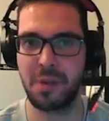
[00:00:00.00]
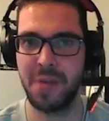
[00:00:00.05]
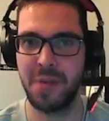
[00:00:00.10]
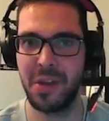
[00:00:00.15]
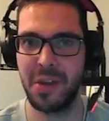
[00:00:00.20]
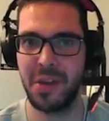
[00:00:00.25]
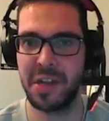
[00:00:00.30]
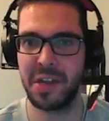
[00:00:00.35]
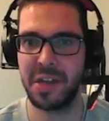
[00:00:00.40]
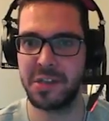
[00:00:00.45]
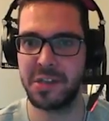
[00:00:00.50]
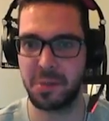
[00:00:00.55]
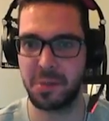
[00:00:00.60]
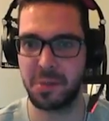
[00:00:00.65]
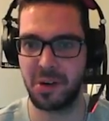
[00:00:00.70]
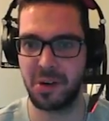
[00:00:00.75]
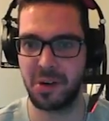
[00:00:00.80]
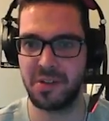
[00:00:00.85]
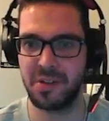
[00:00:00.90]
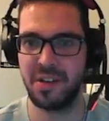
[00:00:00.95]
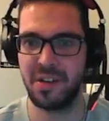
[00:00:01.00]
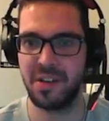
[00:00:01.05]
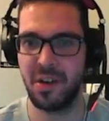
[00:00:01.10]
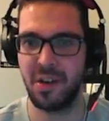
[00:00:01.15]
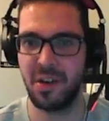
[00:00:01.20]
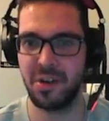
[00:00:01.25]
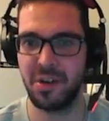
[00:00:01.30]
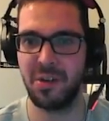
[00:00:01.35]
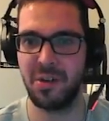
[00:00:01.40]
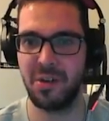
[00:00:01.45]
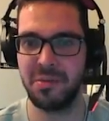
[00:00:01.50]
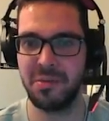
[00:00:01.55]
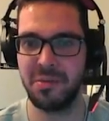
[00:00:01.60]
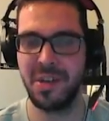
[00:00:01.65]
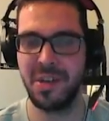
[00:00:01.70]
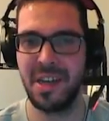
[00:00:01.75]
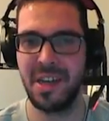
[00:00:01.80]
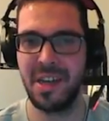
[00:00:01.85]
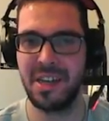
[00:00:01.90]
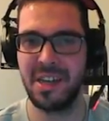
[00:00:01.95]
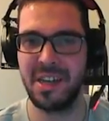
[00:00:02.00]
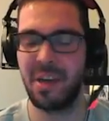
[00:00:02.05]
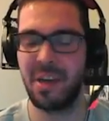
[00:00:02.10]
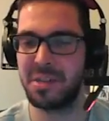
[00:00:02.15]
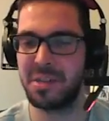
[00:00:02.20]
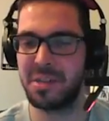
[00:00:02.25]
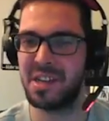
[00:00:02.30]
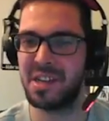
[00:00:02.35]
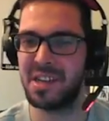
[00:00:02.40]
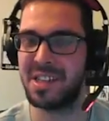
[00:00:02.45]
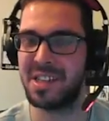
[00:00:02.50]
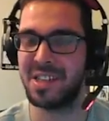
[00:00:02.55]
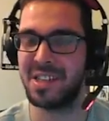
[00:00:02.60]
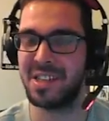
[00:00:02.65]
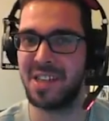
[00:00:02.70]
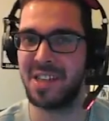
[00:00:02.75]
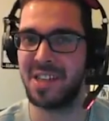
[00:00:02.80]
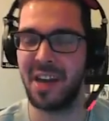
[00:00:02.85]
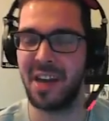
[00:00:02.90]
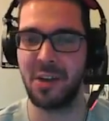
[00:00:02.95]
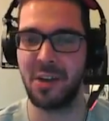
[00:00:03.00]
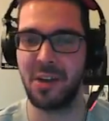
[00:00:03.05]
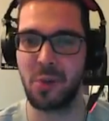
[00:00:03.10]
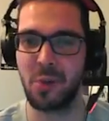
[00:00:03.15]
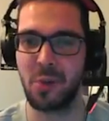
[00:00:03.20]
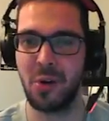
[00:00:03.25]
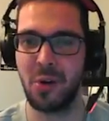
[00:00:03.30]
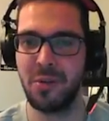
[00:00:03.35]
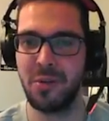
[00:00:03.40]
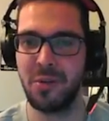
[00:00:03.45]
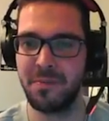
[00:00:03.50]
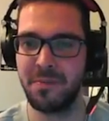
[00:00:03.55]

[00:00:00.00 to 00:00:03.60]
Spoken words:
now that it's burned. Although that wasn't its intended role